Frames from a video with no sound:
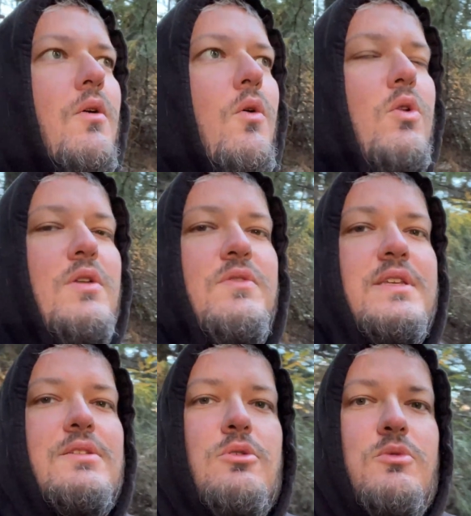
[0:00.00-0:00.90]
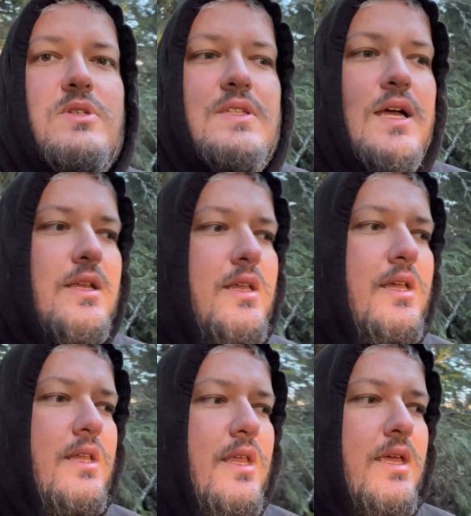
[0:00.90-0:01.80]
All of this was done
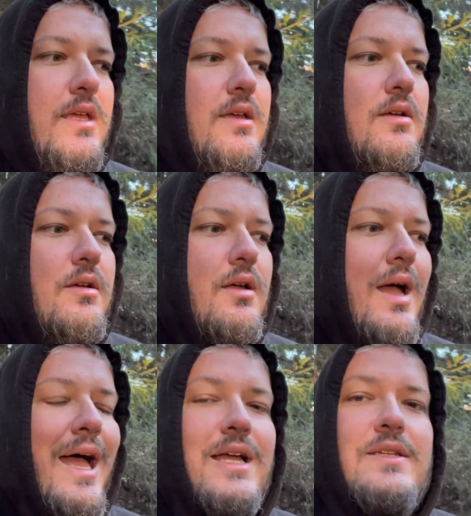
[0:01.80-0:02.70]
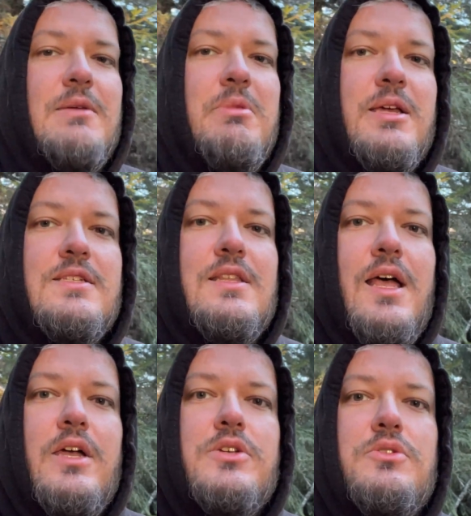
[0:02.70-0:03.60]
in a academic
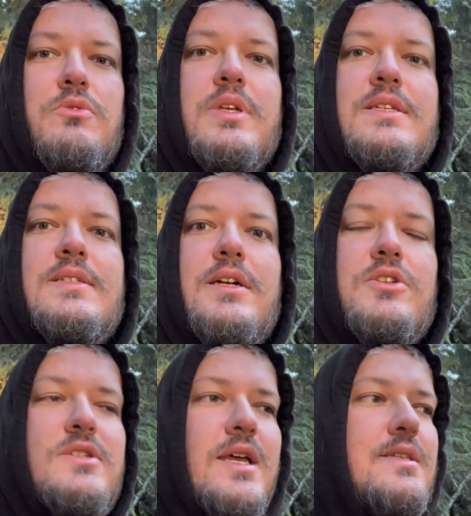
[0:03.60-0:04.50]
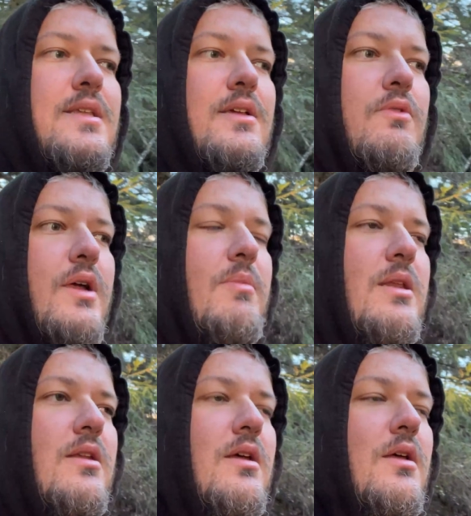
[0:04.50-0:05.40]
slash research setting, right? I
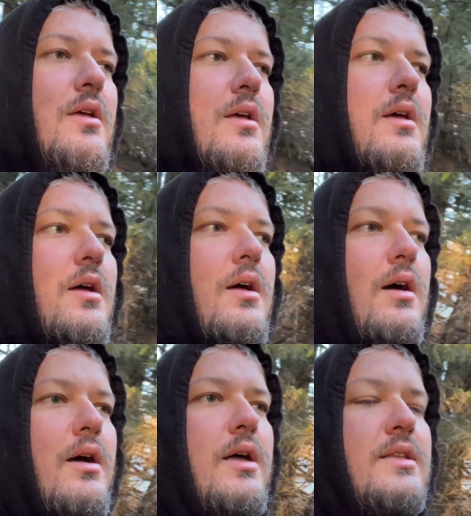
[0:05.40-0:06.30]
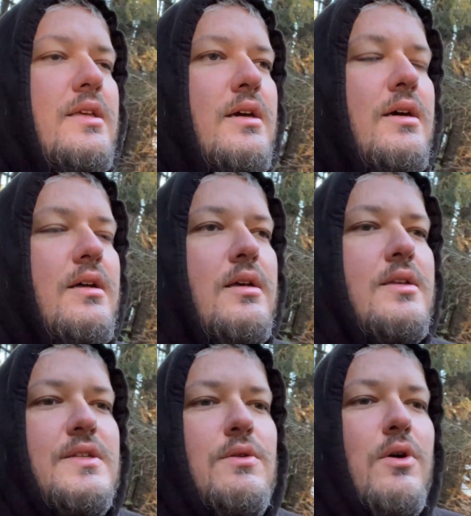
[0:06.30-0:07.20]
mean, uh, the uh, uh,
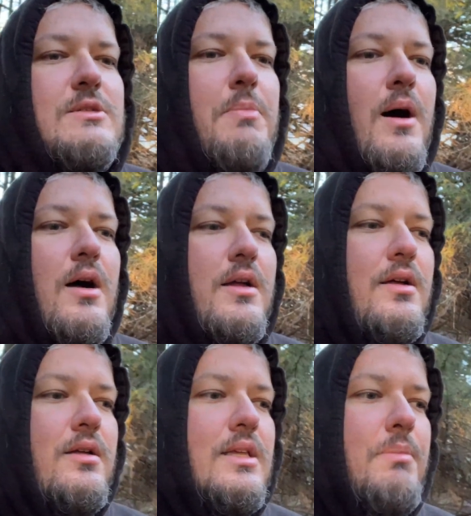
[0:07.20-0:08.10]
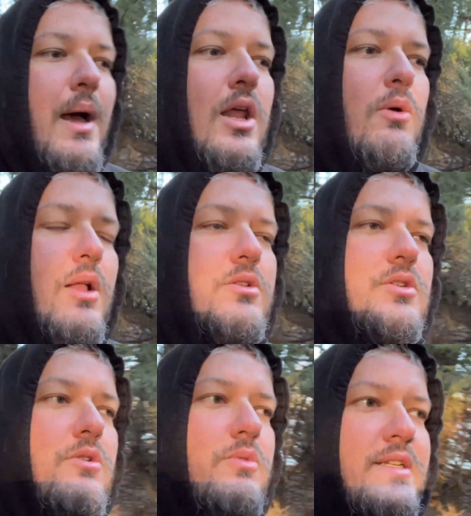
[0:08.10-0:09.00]
Xerox PARC, the Palo
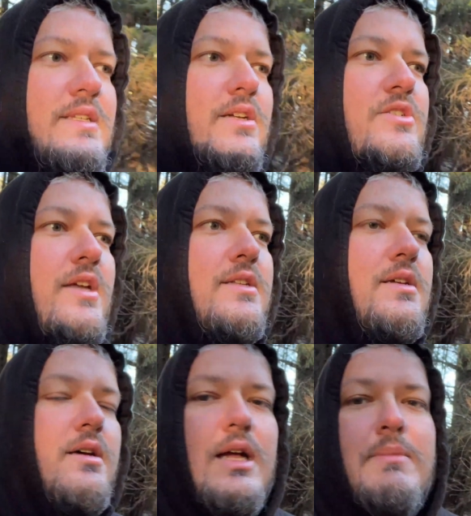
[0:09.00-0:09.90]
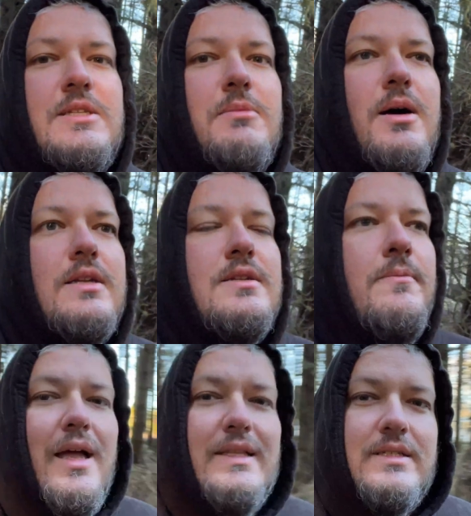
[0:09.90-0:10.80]
Alto Research Center comes to mind.
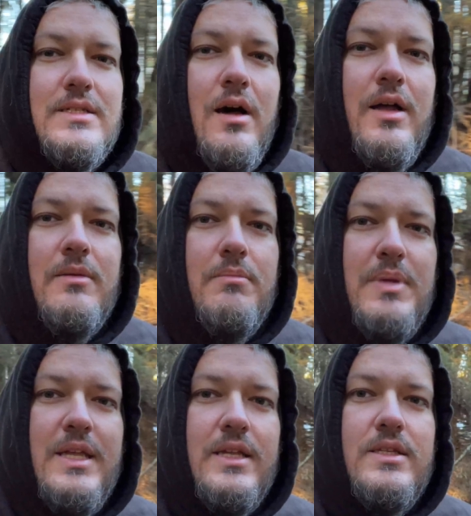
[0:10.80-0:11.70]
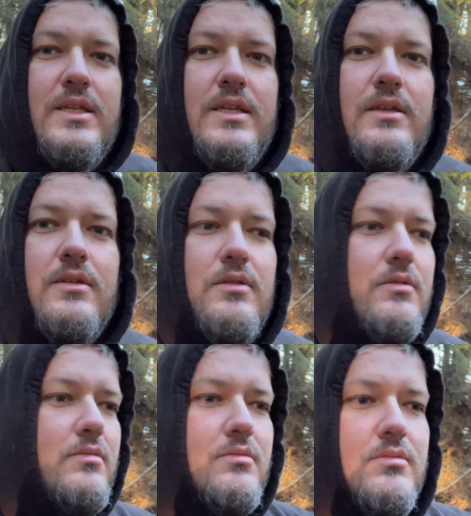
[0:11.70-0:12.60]
At the time, being in the
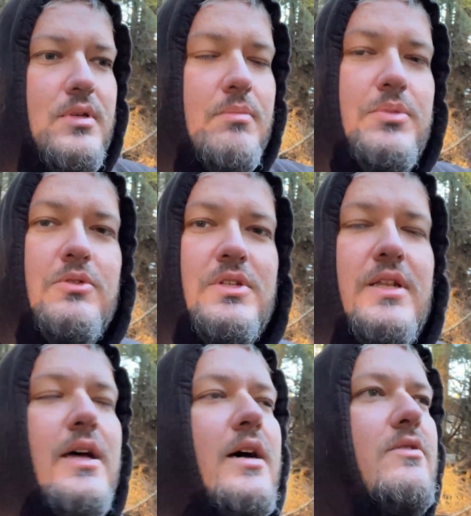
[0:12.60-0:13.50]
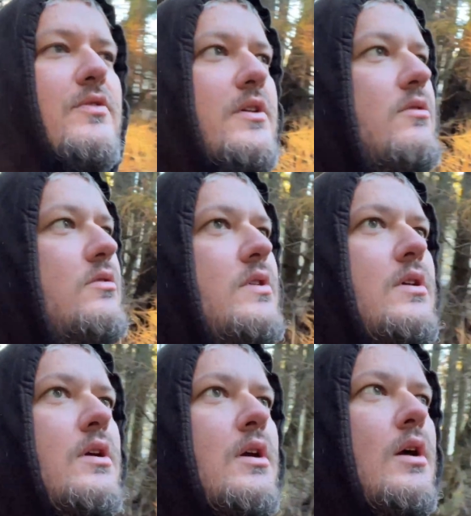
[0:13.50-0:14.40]
computer nerd field
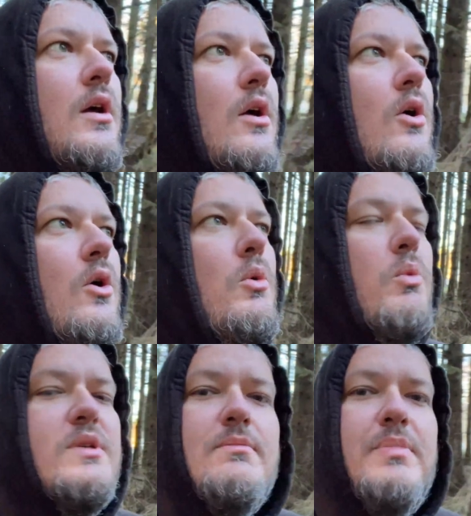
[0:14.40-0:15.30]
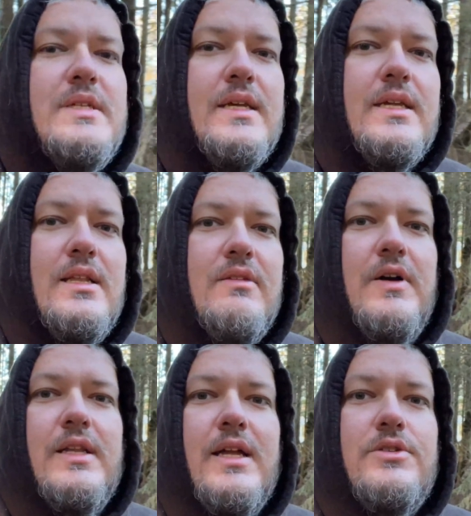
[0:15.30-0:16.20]
wasn't particularly
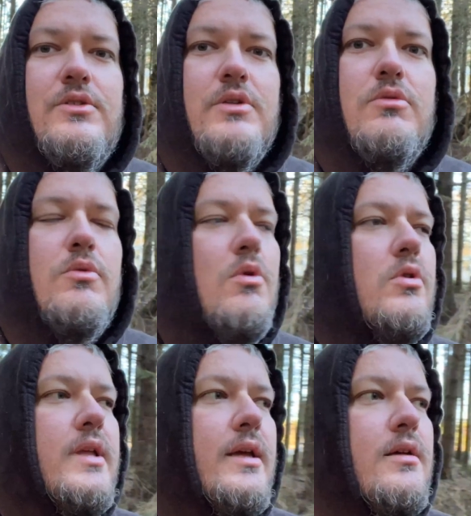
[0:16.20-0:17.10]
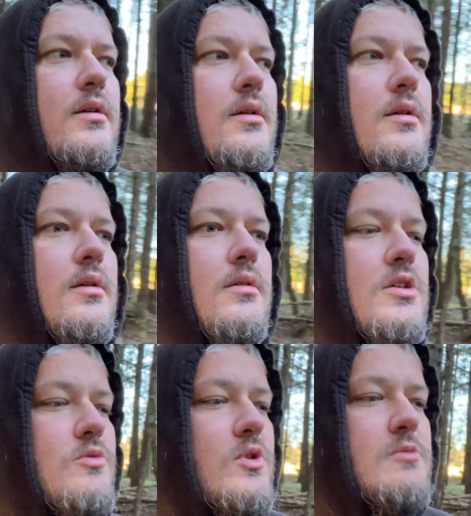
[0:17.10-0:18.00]
financially rewarding.
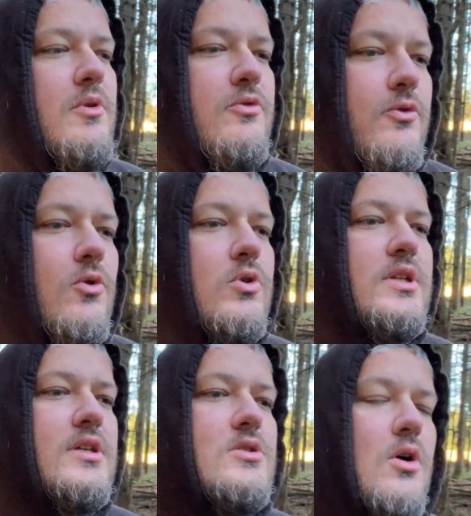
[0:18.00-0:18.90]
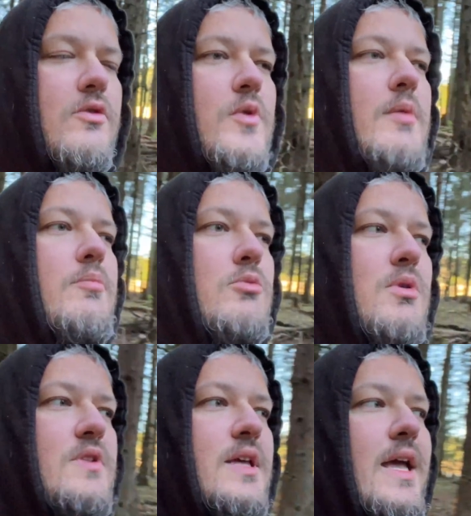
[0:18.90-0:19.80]
This was before the software boom
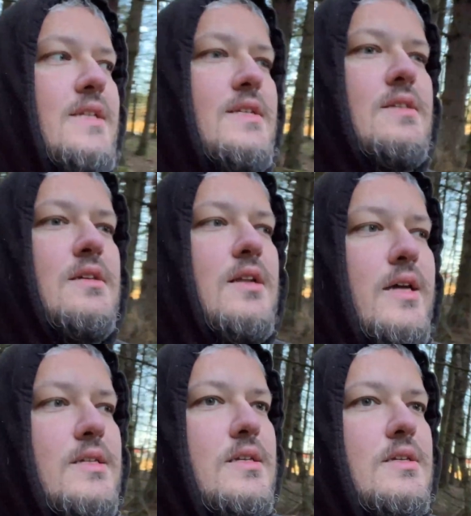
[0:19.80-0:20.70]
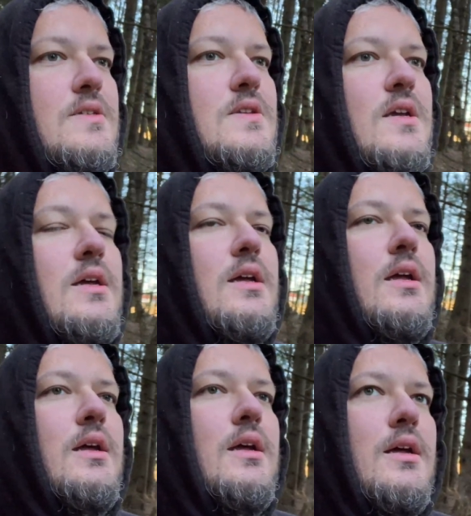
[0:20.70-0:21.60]
of the 80s and the 90s.
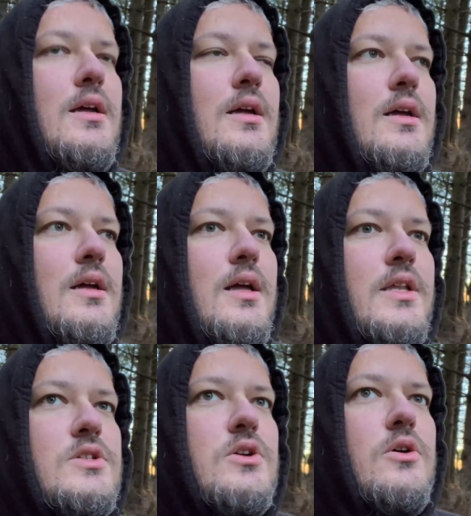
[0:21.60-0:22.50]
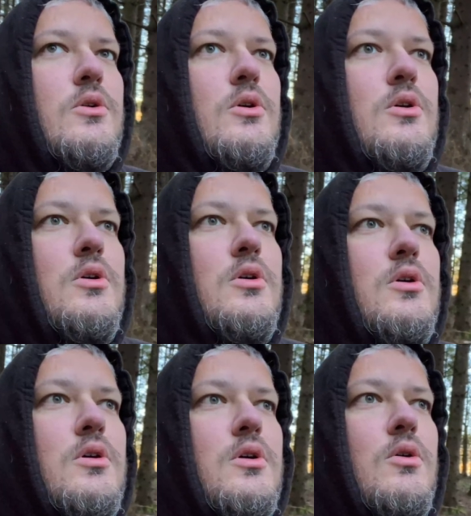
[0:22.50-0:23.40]
And so,
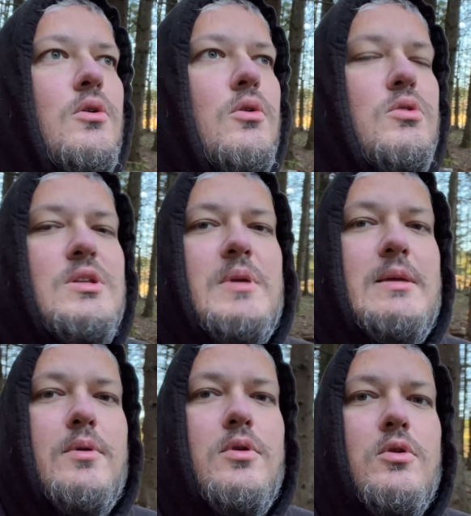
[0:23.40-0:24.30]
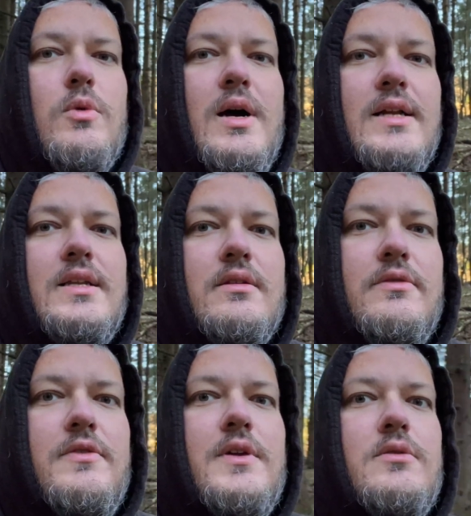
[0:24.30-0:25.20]
all the people who worked in the
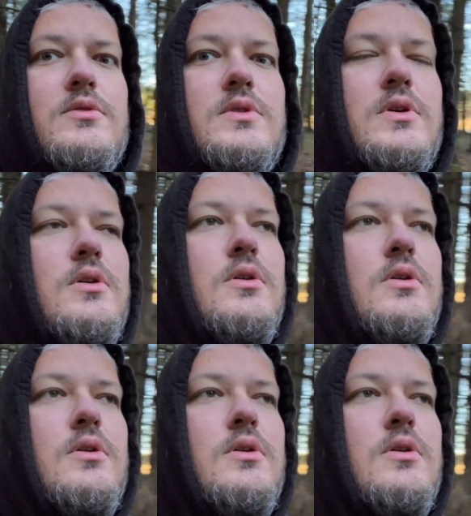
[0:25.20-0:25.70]
field